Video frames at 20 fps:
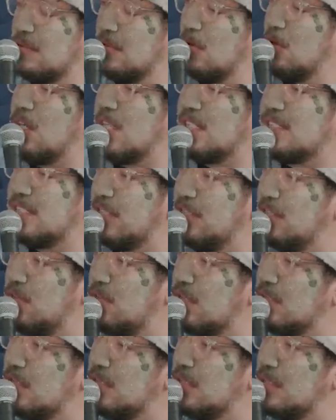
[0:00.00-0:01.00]
Hola,
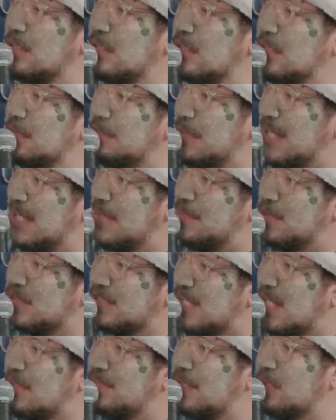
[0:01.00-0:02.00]
señor. Me llamo
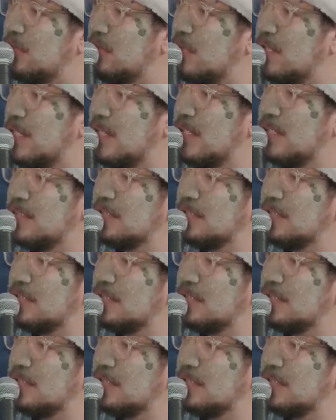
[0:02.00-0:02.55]
Salvatore.